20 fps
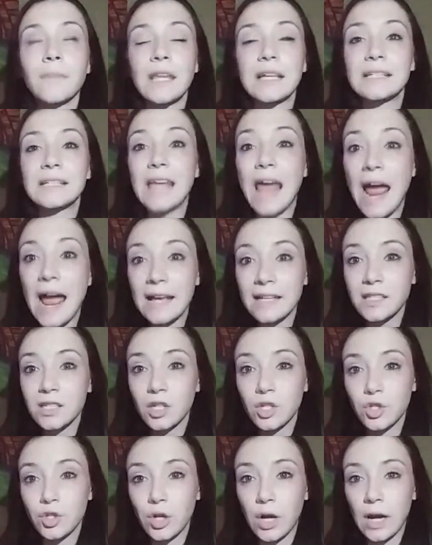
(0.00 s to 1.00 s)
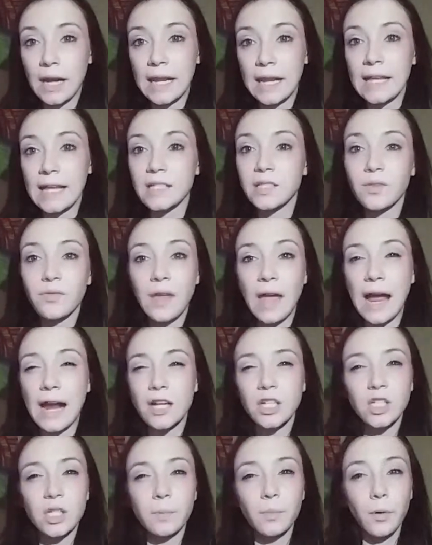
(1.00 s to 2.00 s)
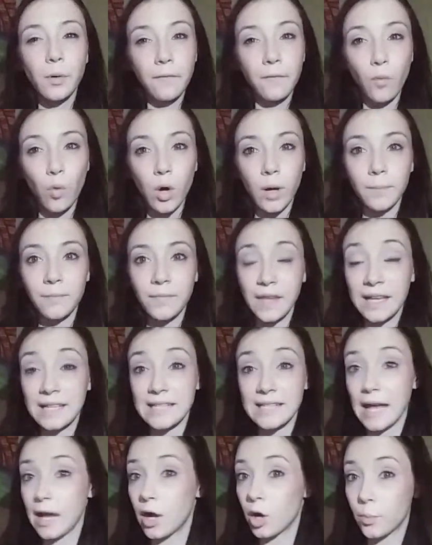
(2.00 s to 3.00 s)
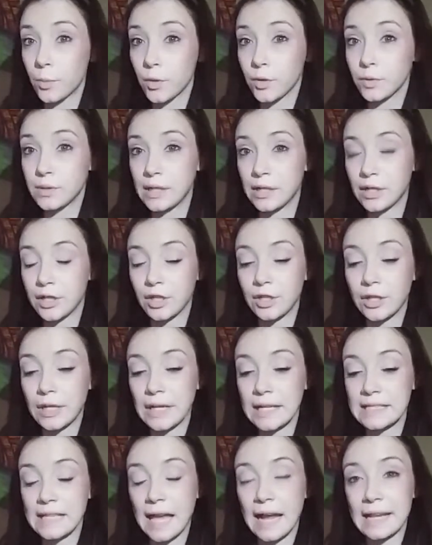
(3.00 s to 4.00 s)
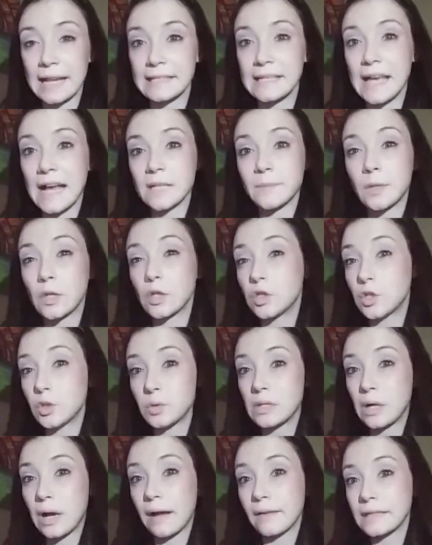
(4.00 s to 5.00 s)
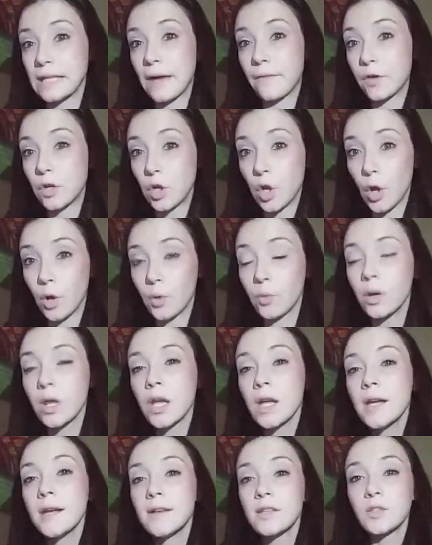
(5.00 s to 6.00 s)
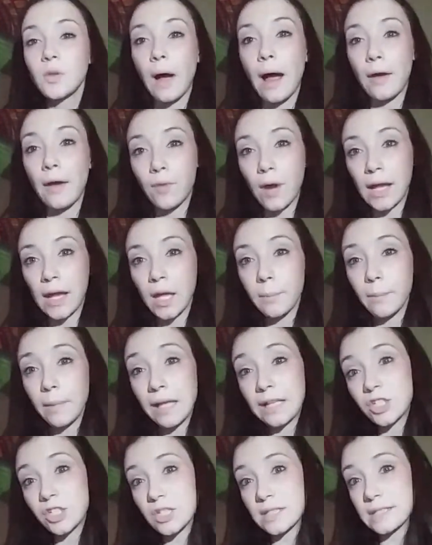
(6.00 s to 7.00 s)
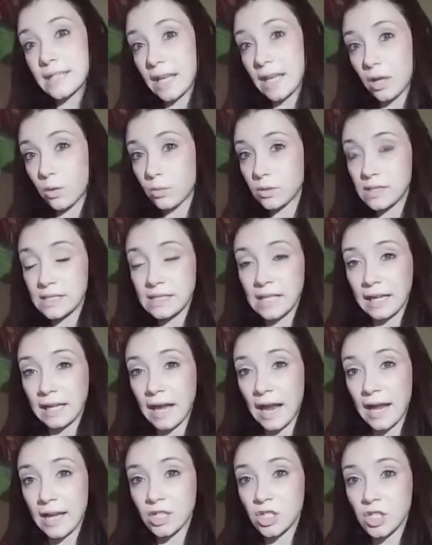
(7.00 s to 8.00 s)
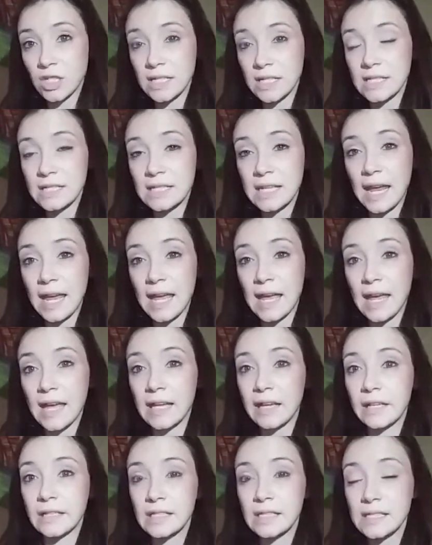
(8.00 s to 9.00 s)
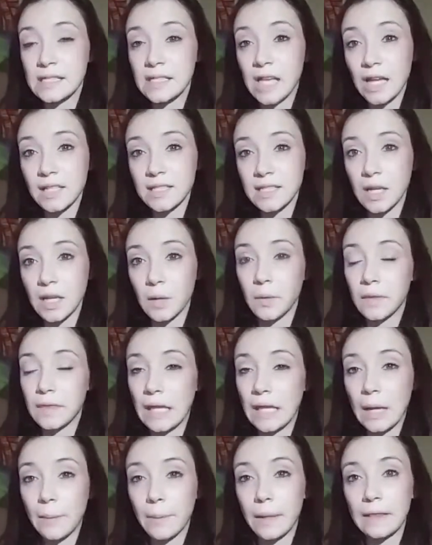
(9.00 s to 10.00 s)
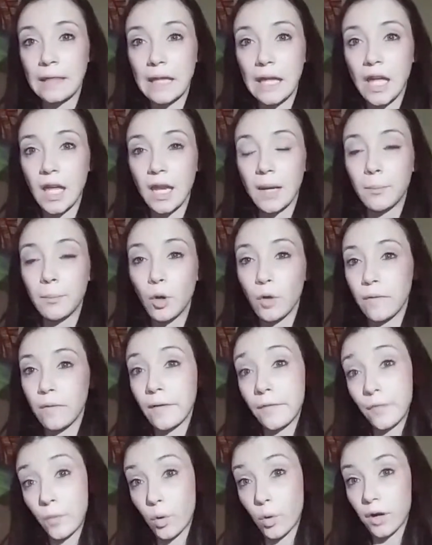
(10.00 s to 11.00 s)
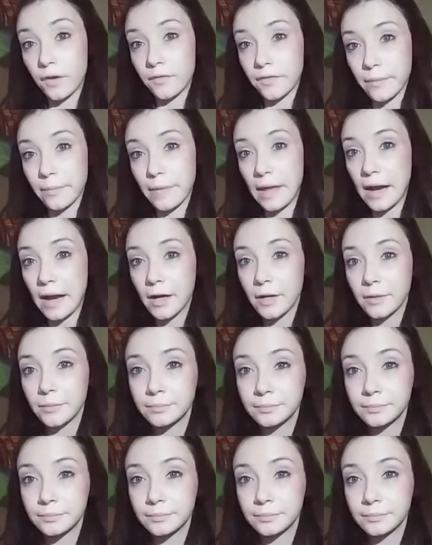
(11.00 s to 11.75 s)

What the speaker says: task training, so they actually perform things that help you during your anxiety attacks, but you do still have to have a note. So I recommend just getting with a psychiatrist and discussing with them and then moving forward from there.